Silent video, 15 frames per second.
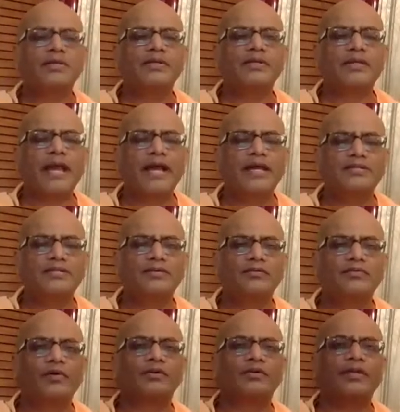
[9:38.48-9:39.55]
detached,
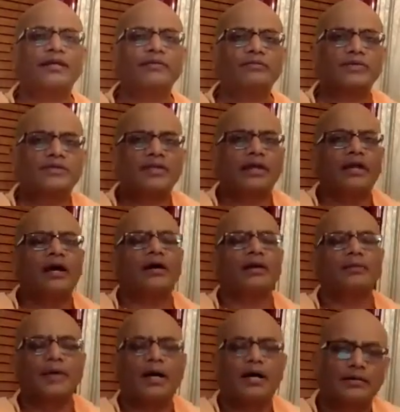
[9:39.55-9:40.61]
for them was the
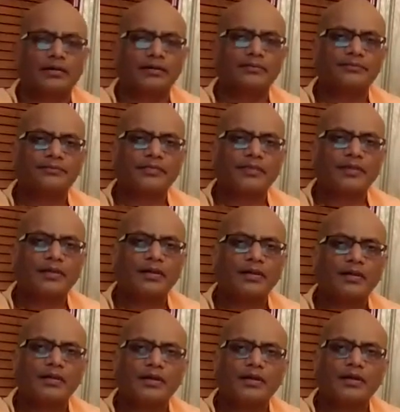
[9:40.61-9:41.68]
jnana marga.
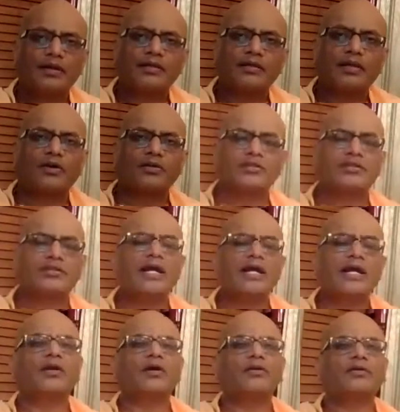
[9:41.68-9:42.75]
They
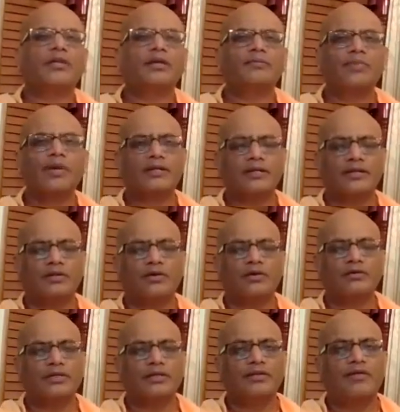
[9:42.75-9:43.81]
constantly contemplated
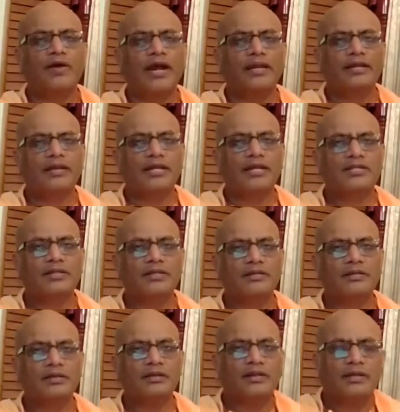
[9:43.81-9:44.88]
on the divine nature,
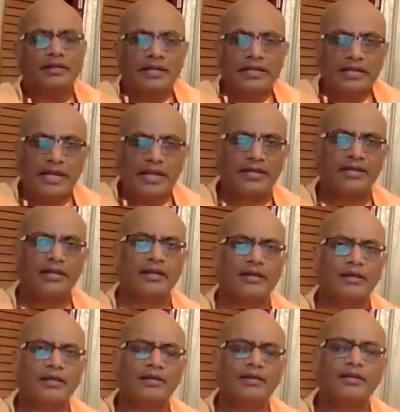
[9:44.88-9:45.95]

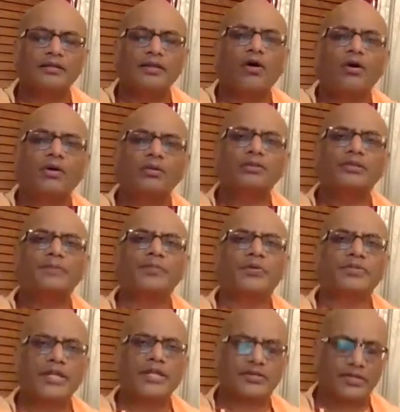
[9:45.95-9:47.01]
negating all the
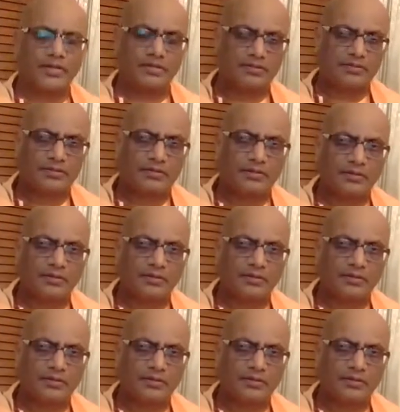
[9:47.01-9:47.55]
projections